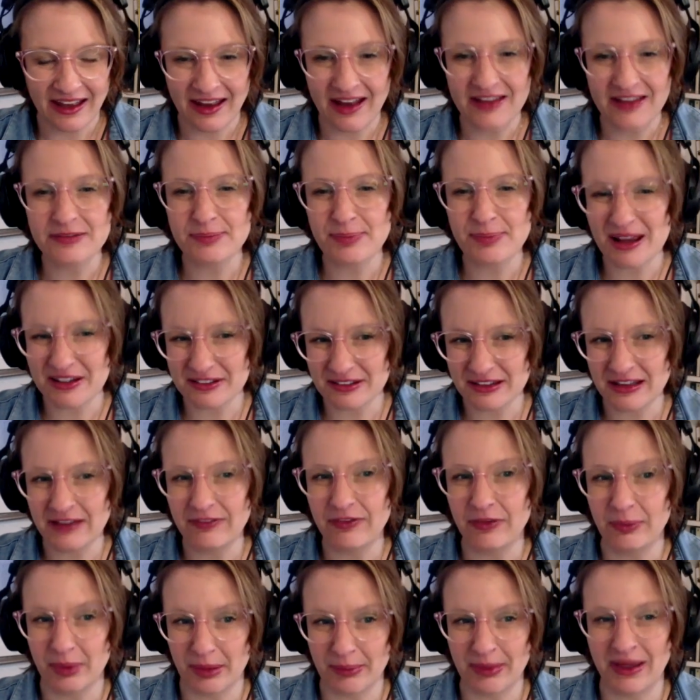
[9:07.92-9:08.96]
especially
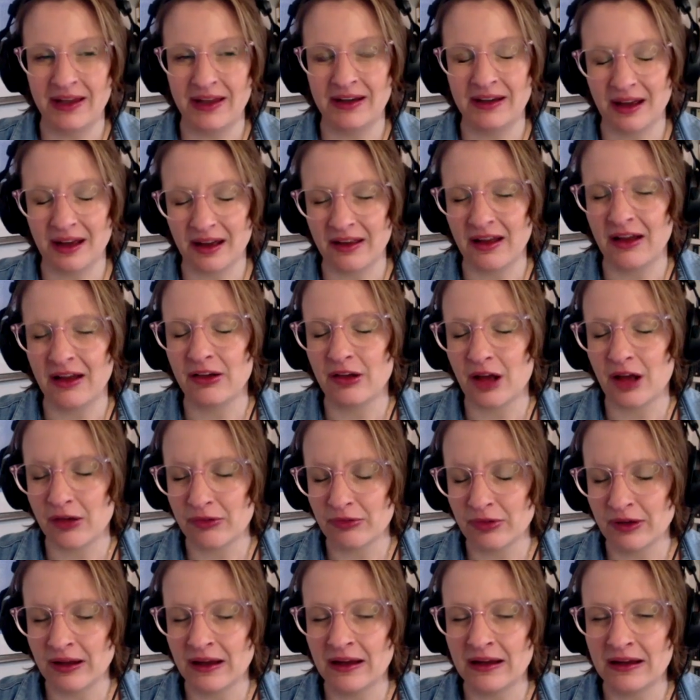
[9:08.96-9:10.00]
for women, I
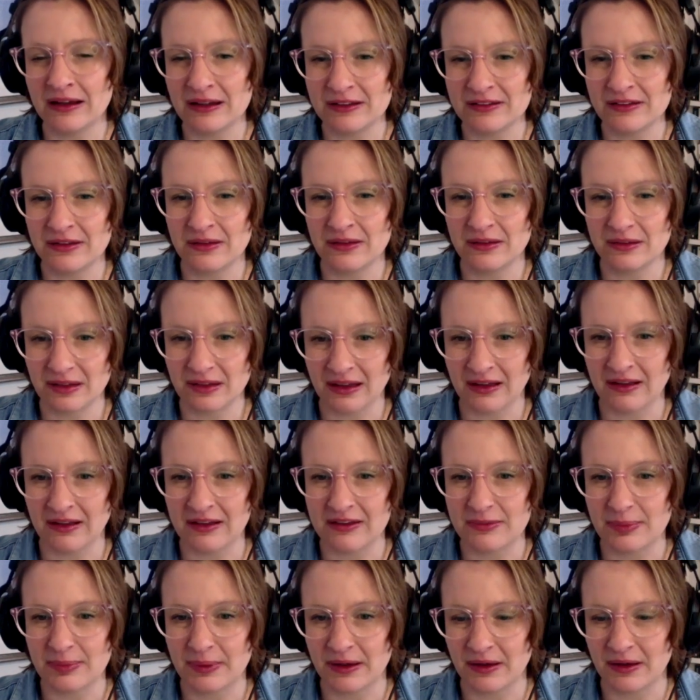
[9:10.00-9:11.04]
really do think
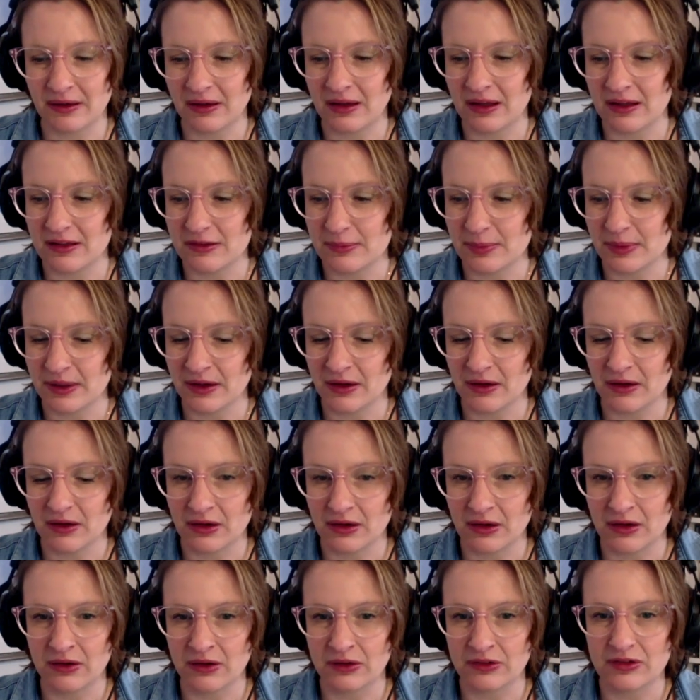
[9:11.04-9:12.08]
it's been a
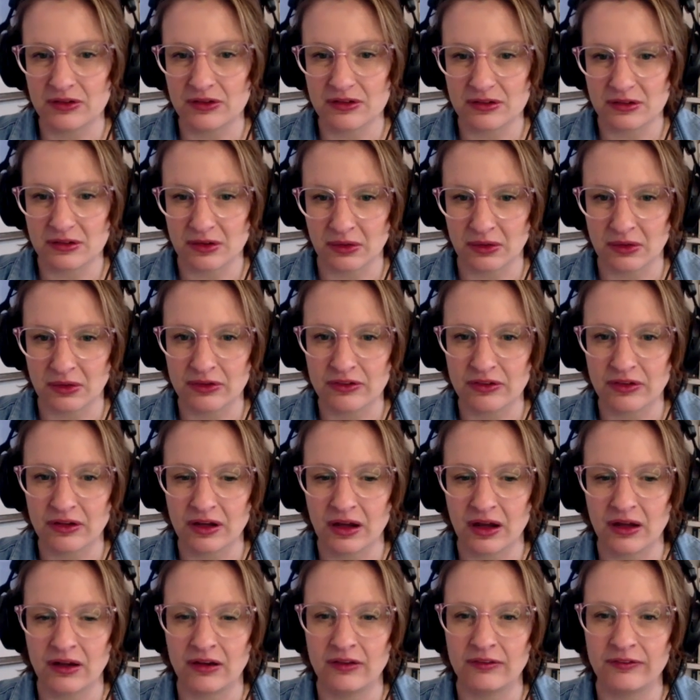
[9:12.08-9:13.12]
hard slog to
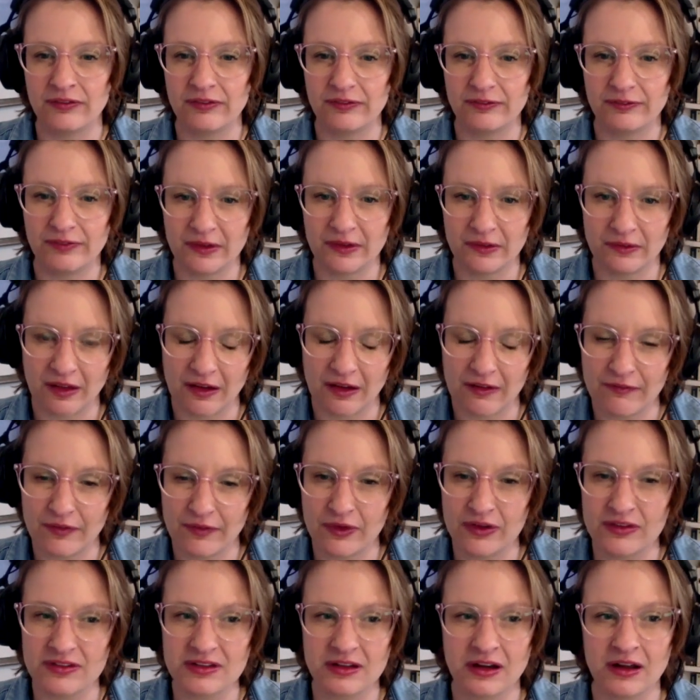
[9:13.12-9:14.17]
kind of feel that
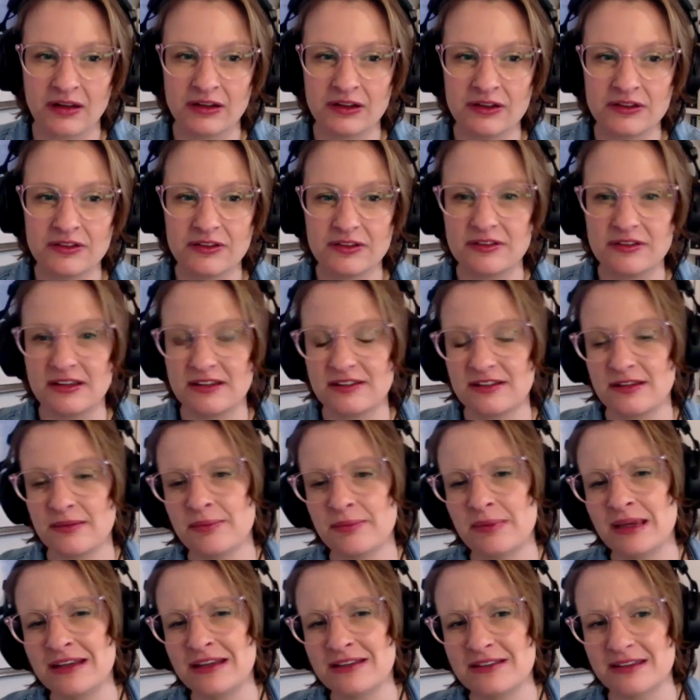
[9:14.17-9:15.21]
voice. And I used to sit
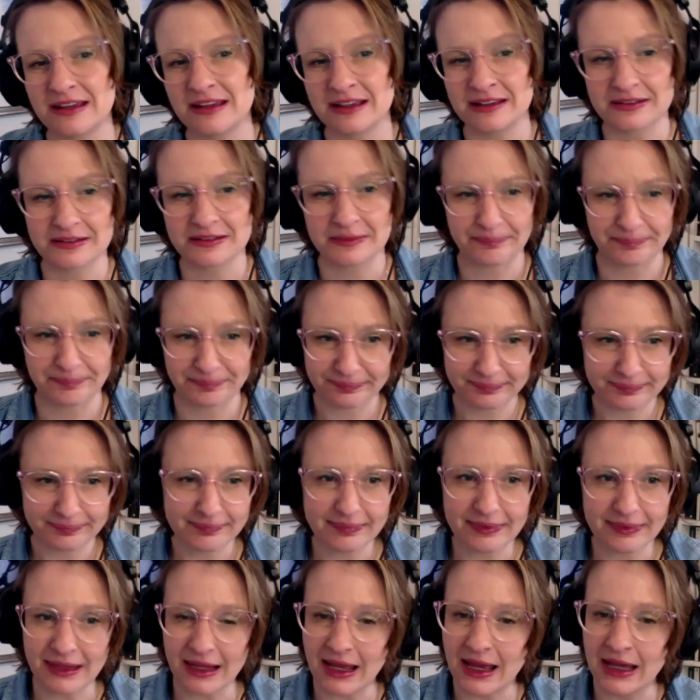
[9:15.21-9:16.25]
in meetings,
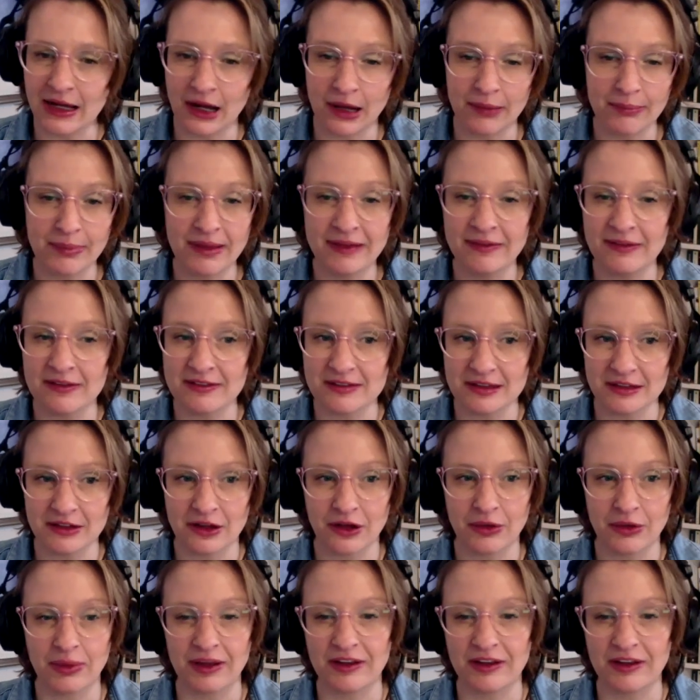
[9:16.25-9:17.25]
and I mean this in no way